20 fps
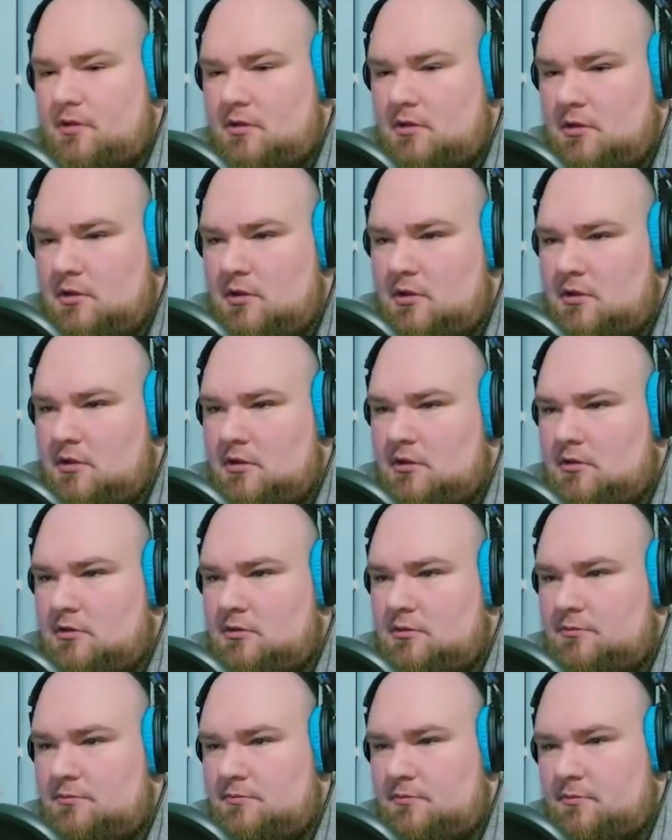
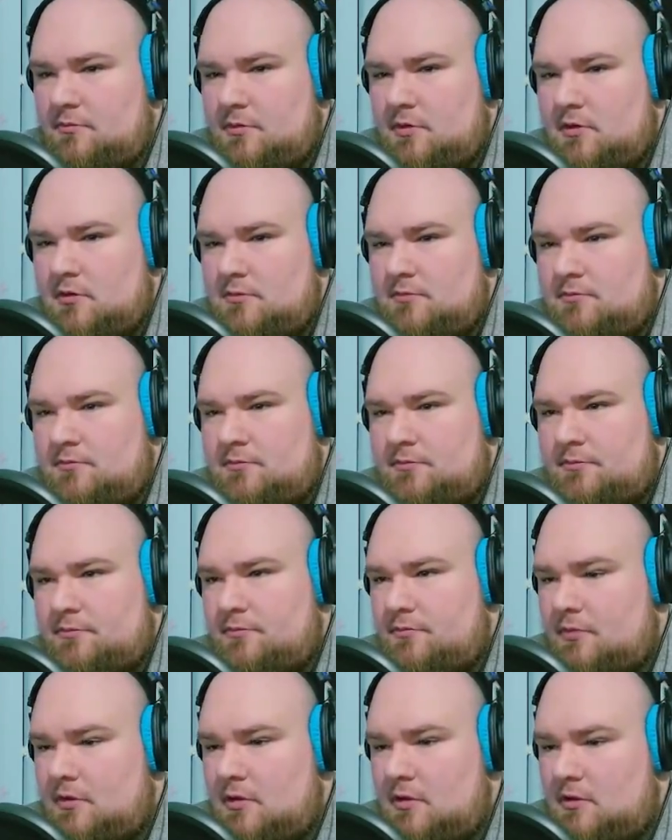
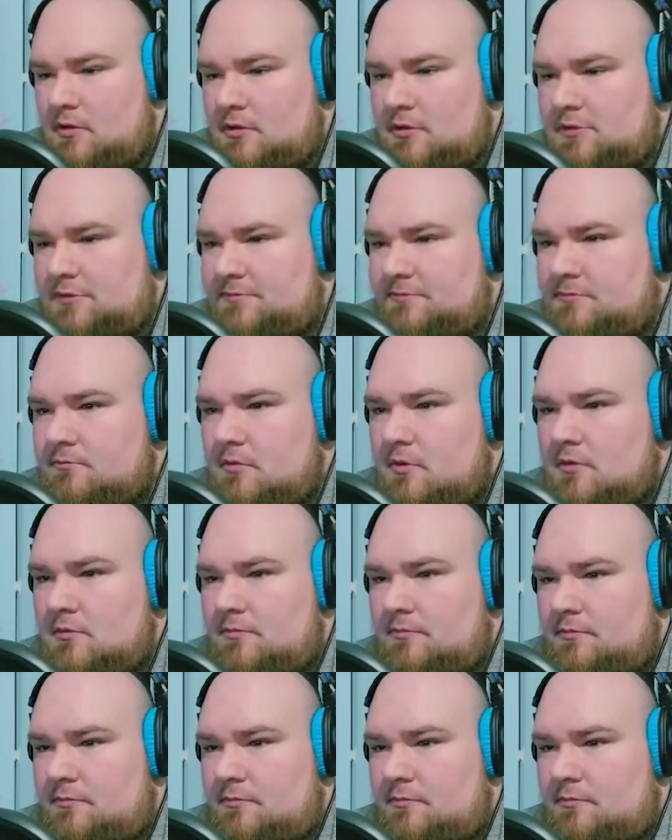No one is speaking in this clip.